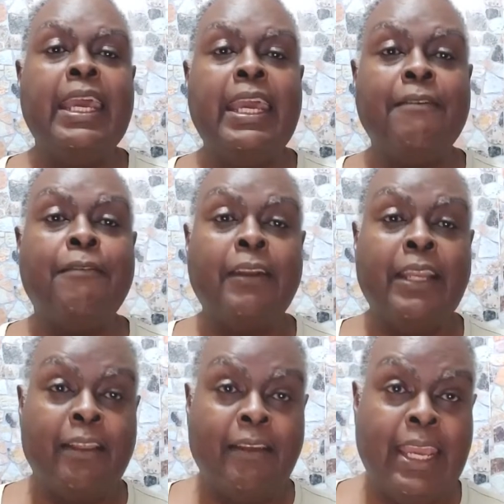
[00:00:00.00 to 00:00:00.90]
If, on
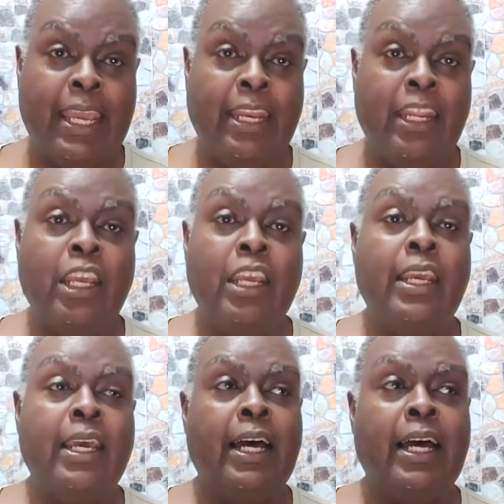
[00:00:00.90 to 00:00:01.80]
the other hand,
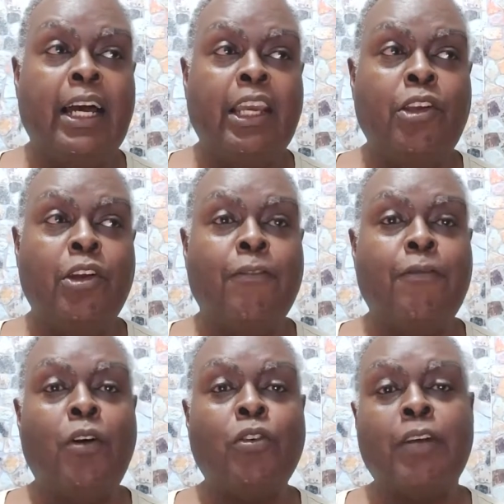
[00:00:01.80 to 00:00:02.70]
your
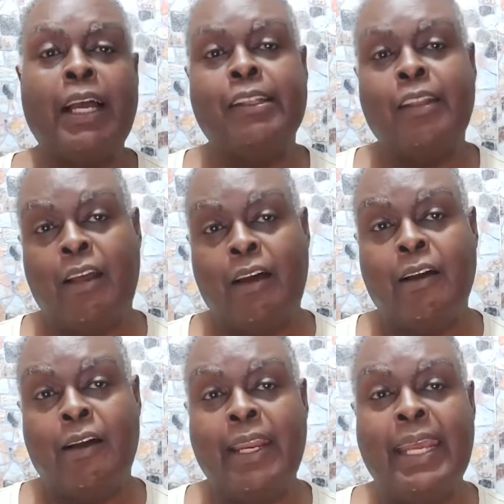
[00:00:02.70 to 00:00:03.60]
phone tries to
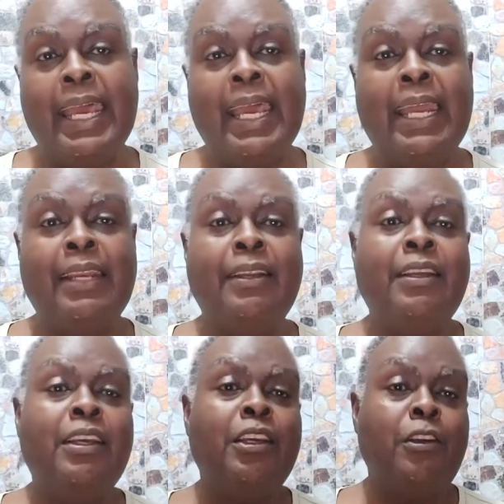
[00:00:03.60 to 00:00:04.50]
log on and
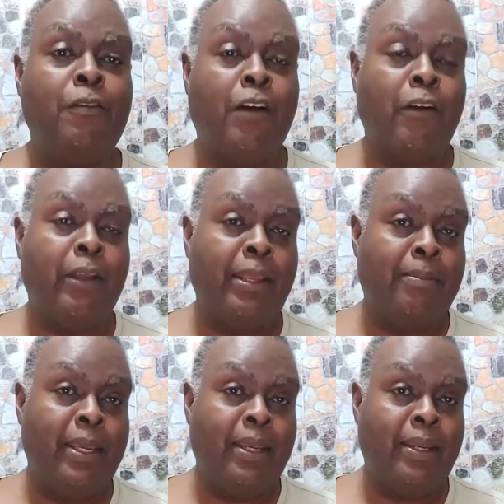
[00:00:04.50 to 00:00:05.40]
you've already
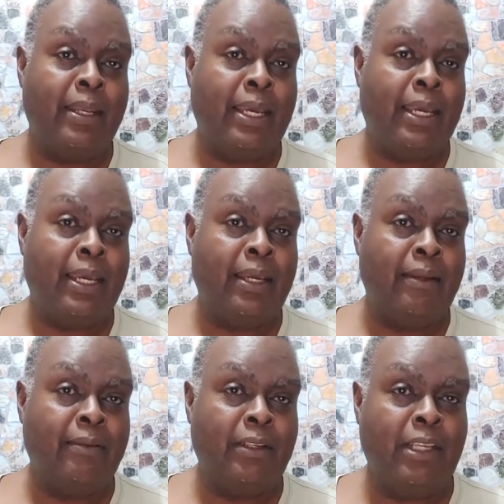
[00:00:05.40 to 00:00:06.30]
been,
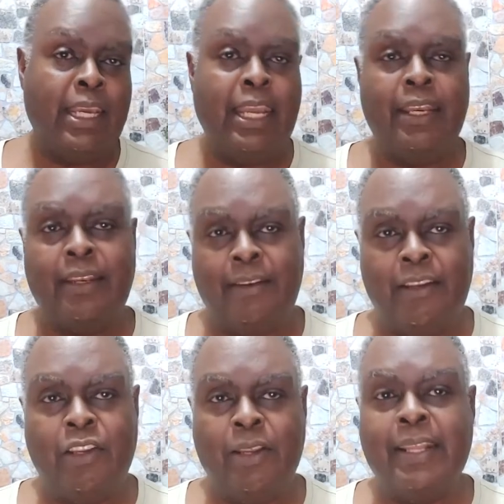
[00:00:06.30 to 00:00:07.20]

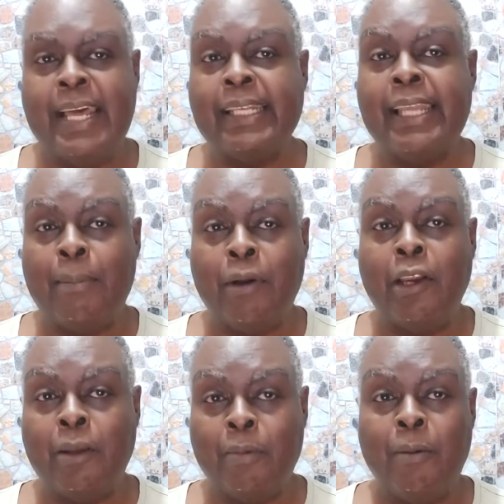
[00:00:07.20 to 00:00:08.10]
that's not
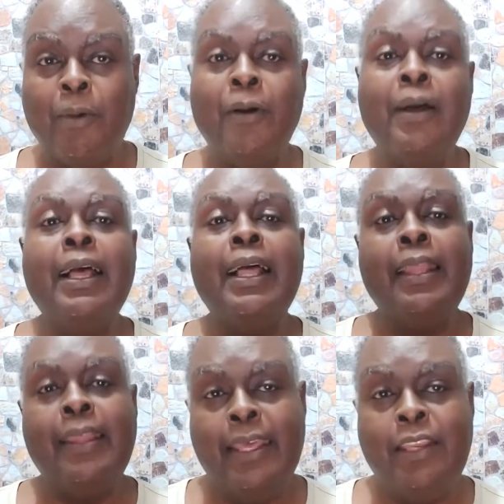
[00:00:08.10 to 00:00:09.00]
part of your promo,
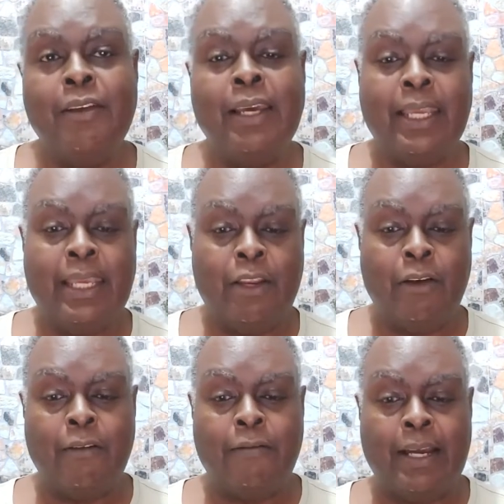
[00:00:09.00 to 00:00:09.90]
then you're going to get
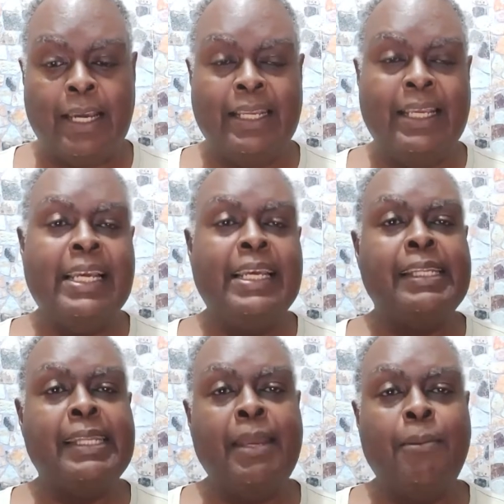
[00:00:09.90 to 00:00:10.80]
notified.
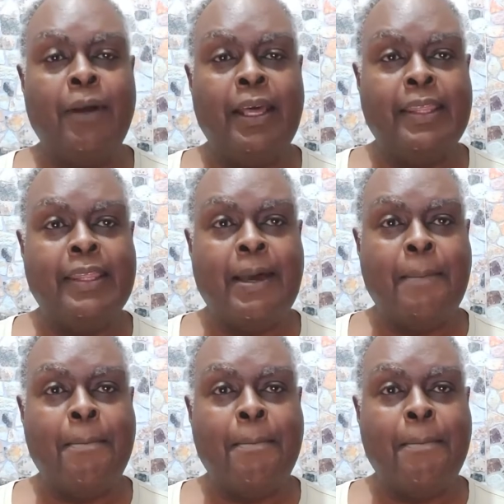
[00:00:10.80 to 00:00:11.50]
Same with